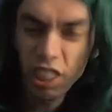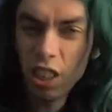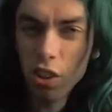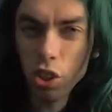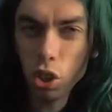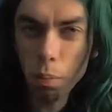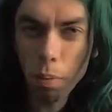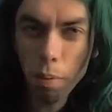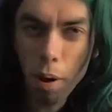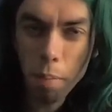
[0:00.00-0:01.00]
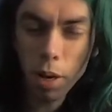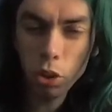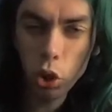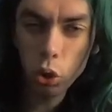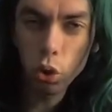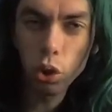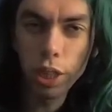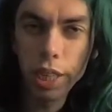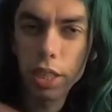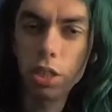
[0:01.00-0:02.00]
Learn some about your own
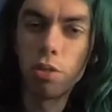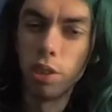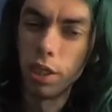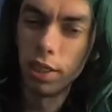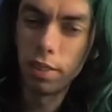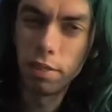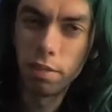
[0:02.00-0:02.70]
history.